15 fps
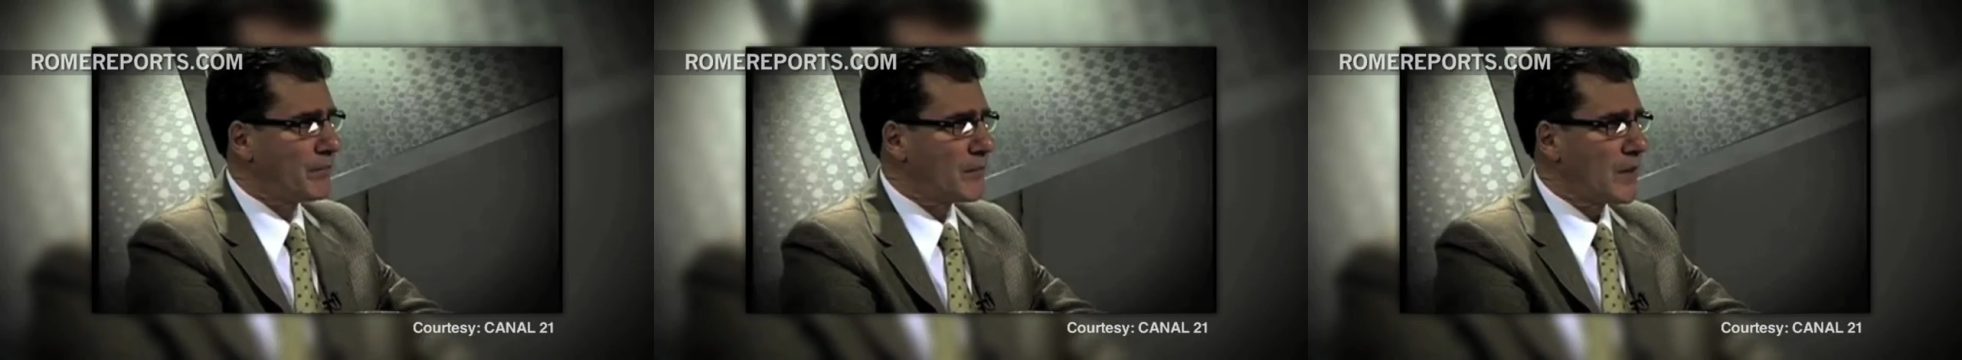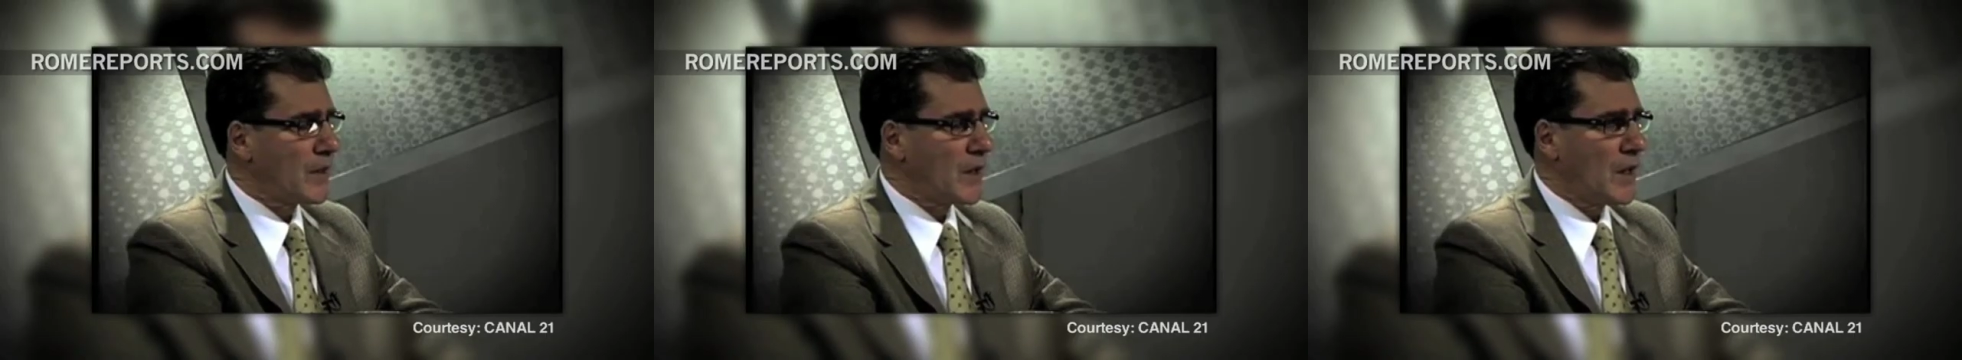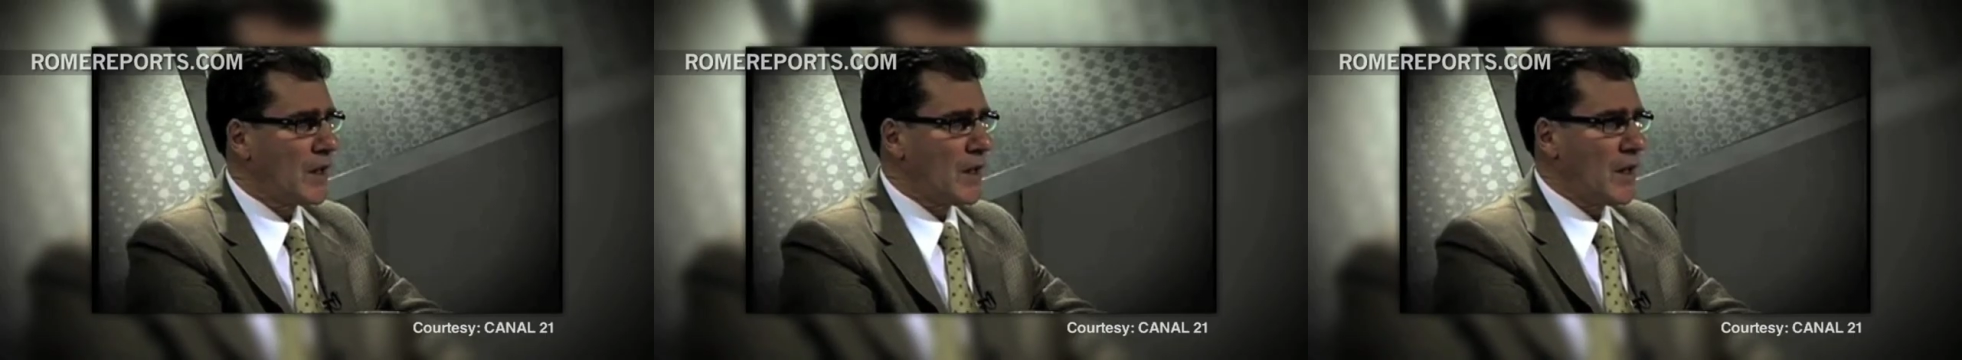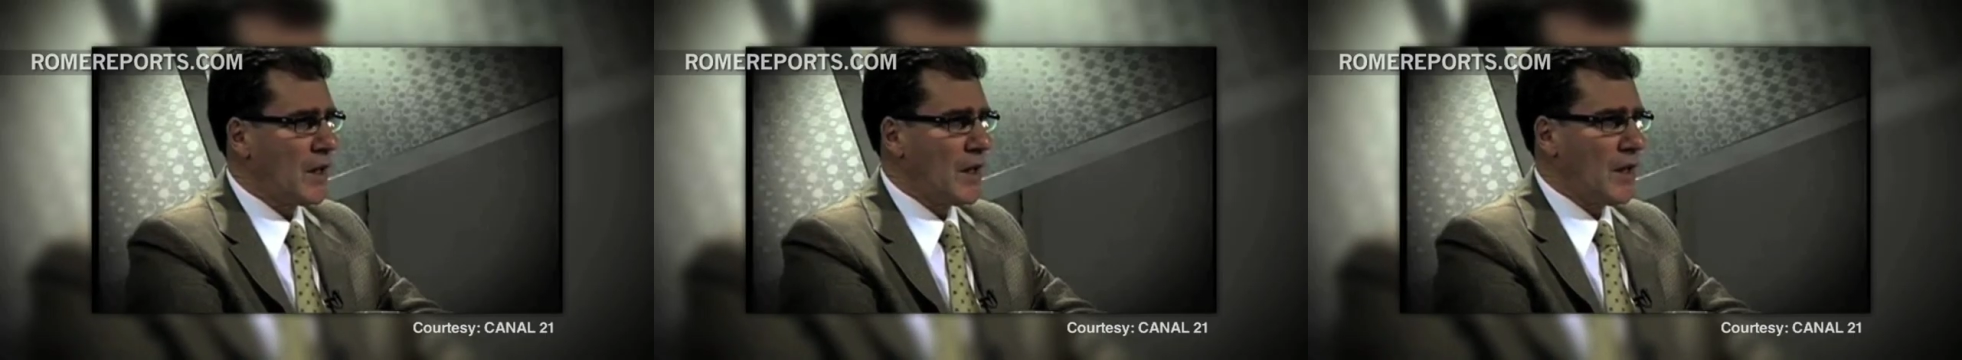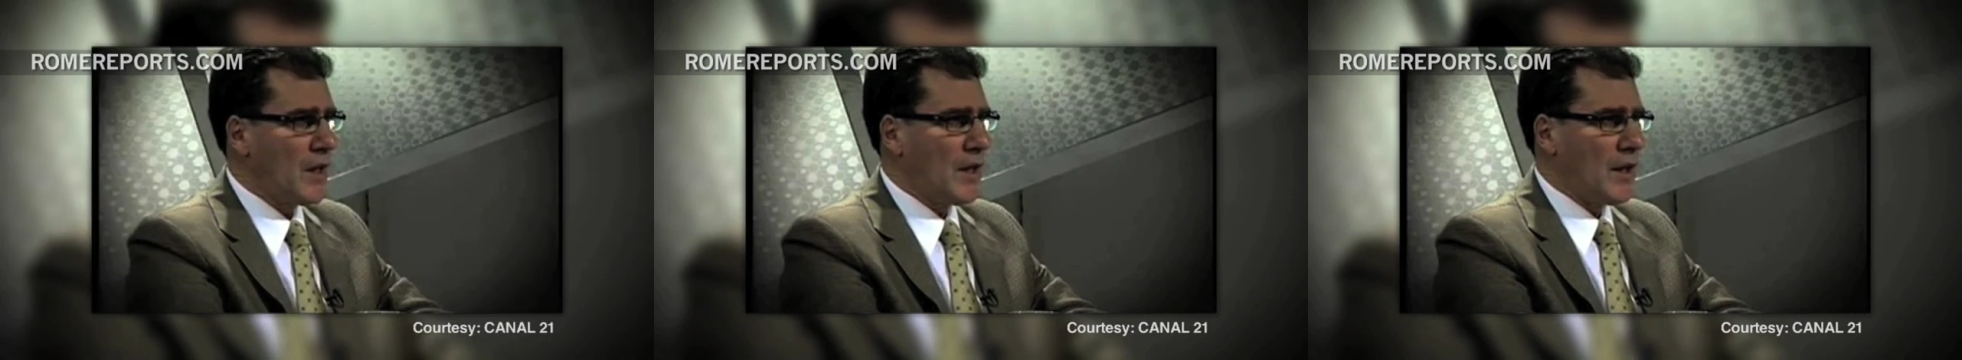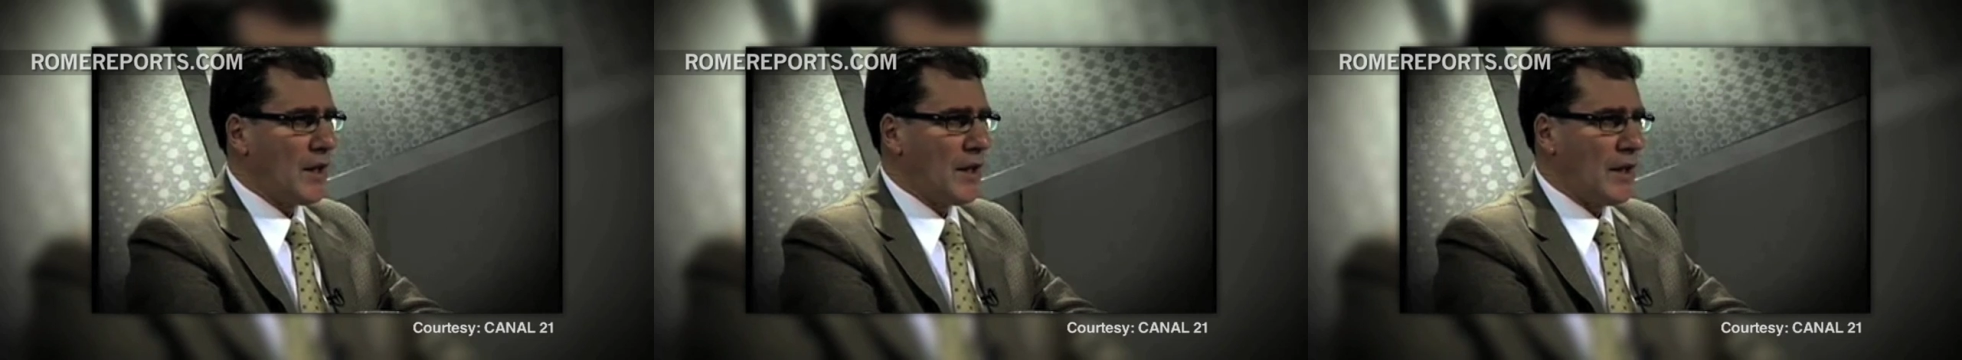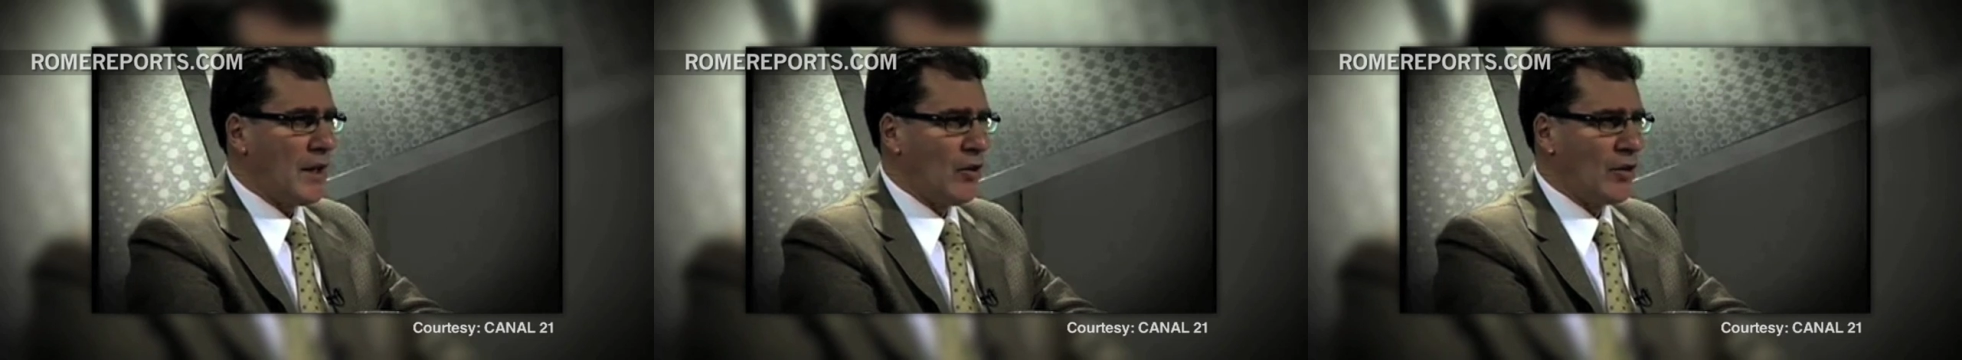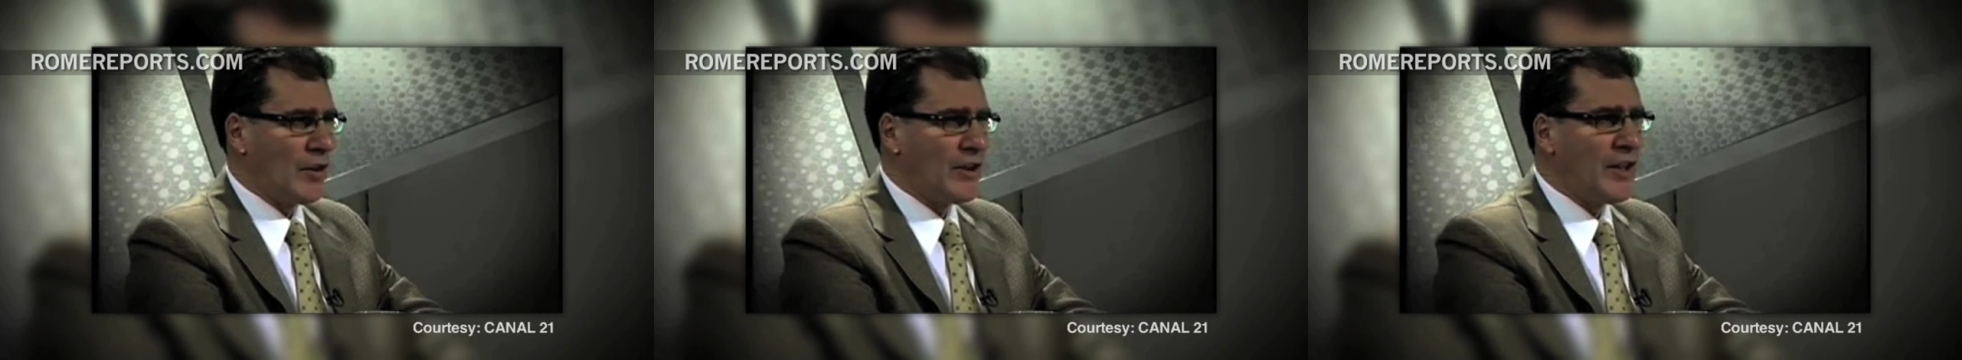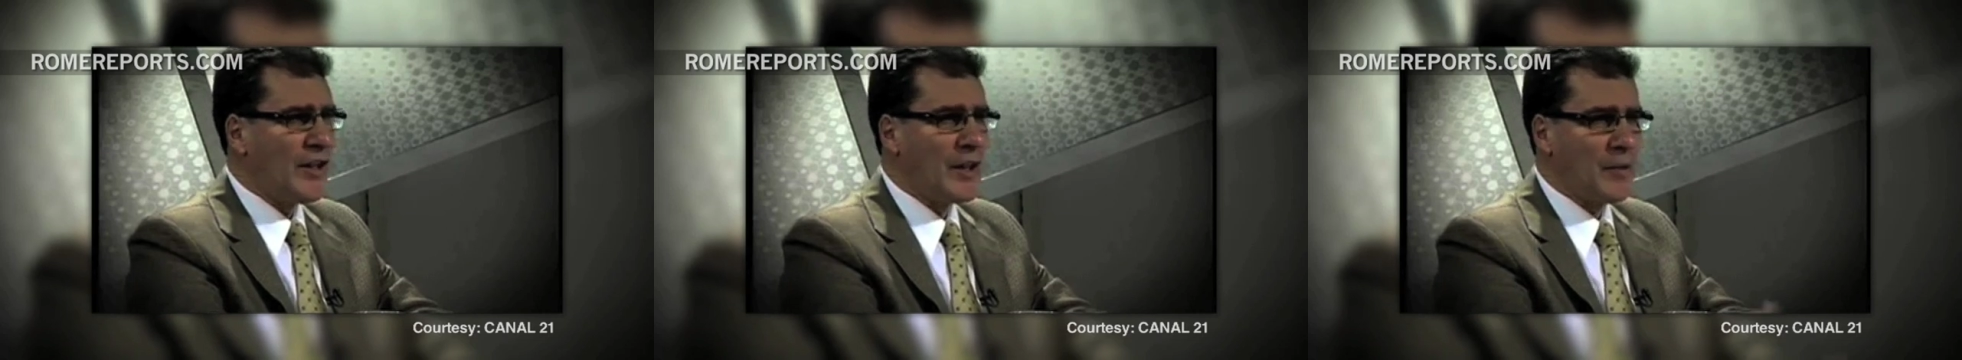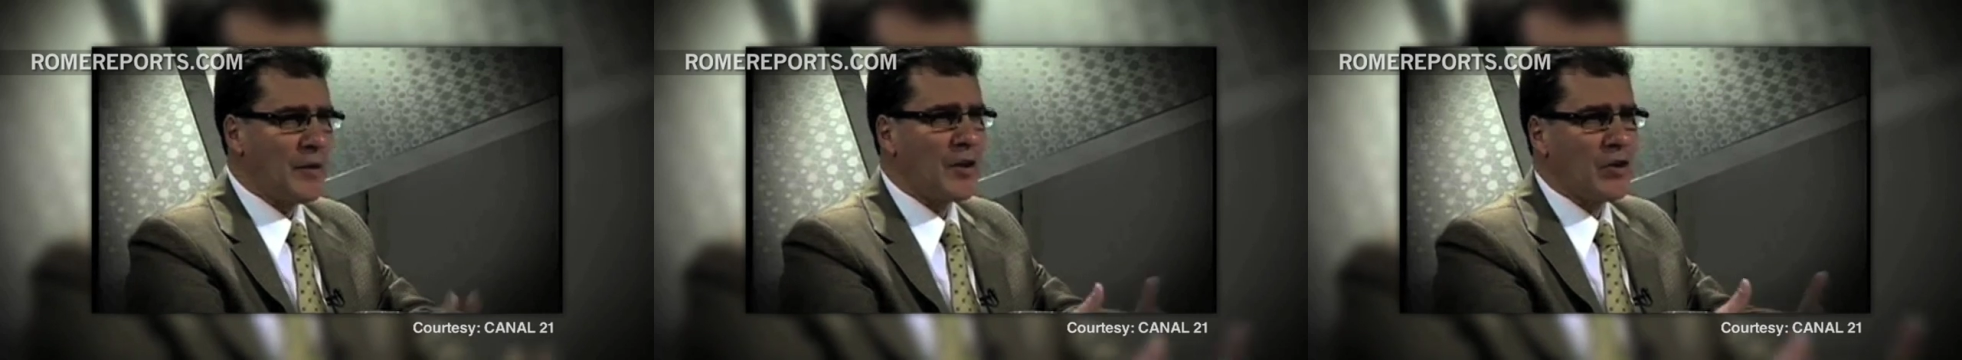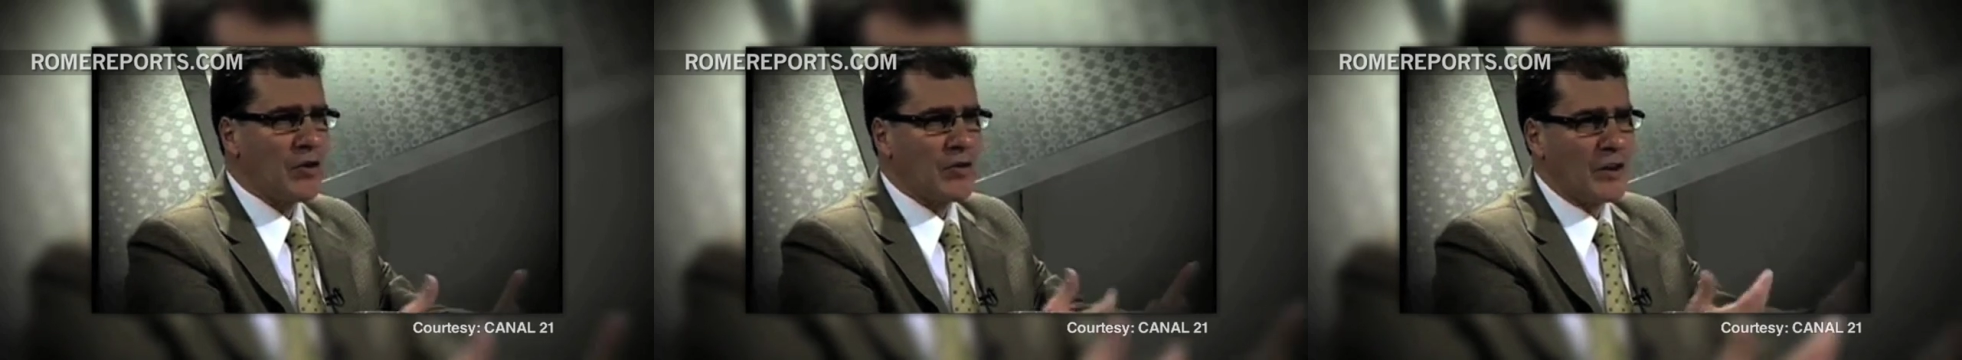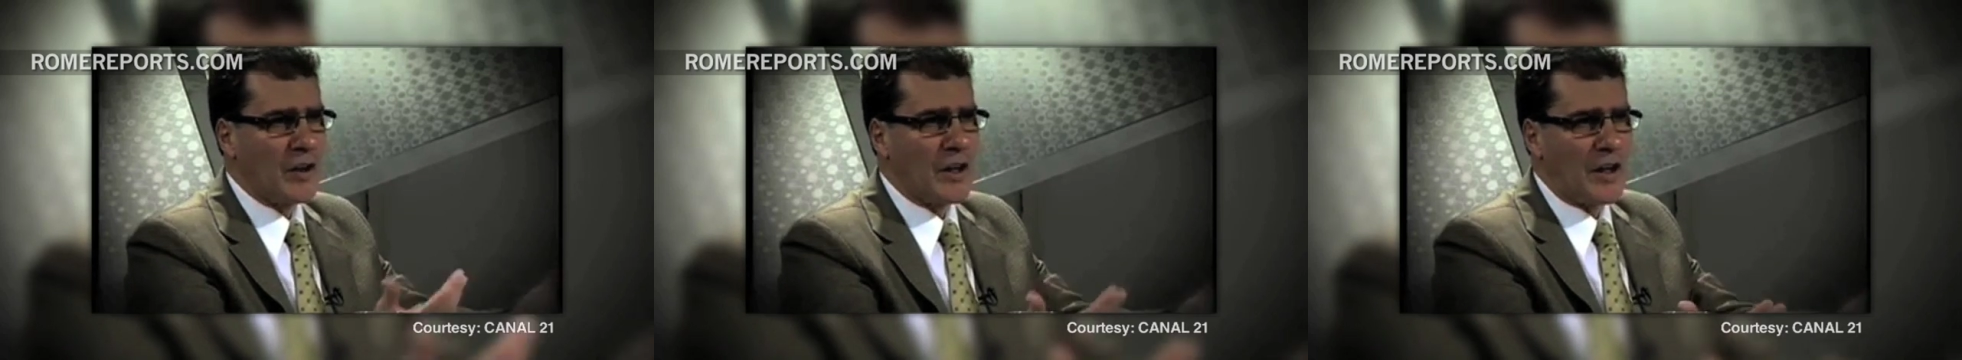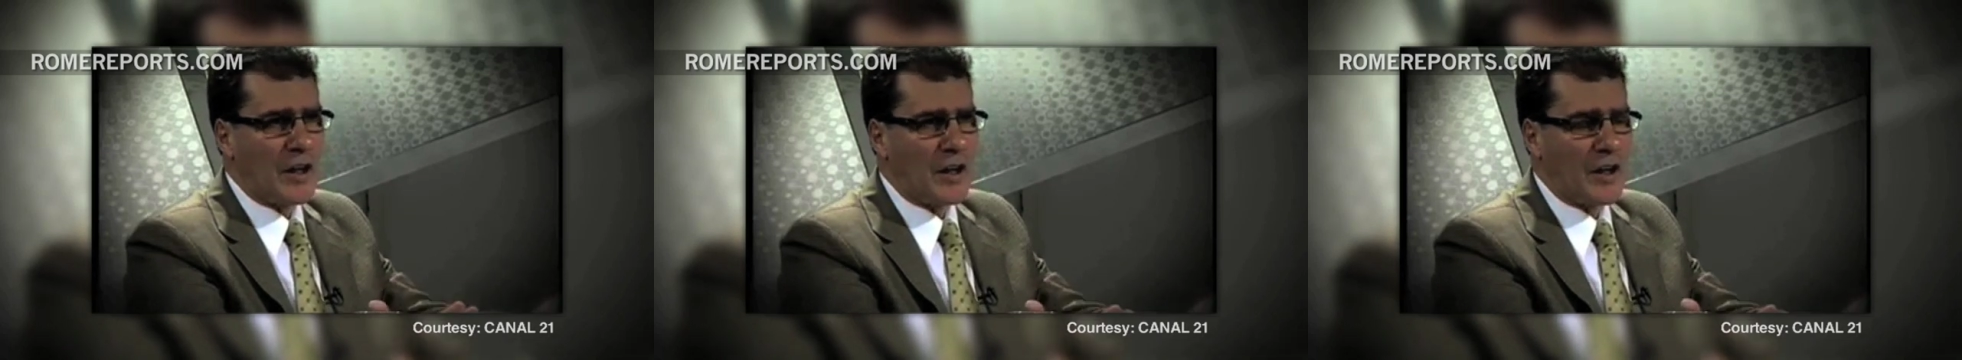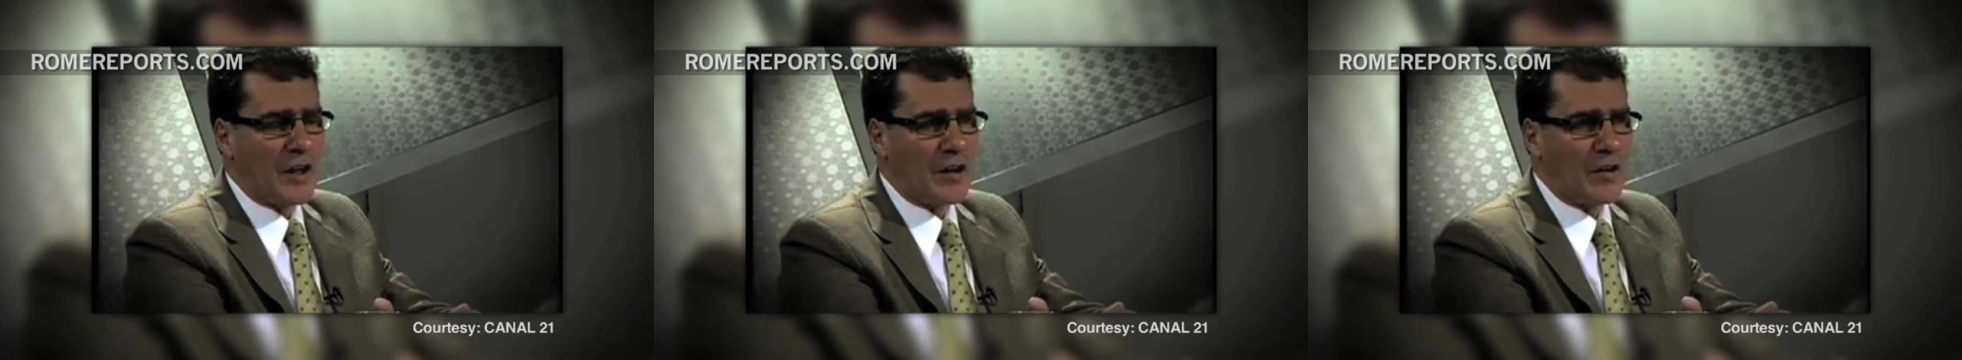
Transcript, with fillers: Marcelo Figueroa shared a television show with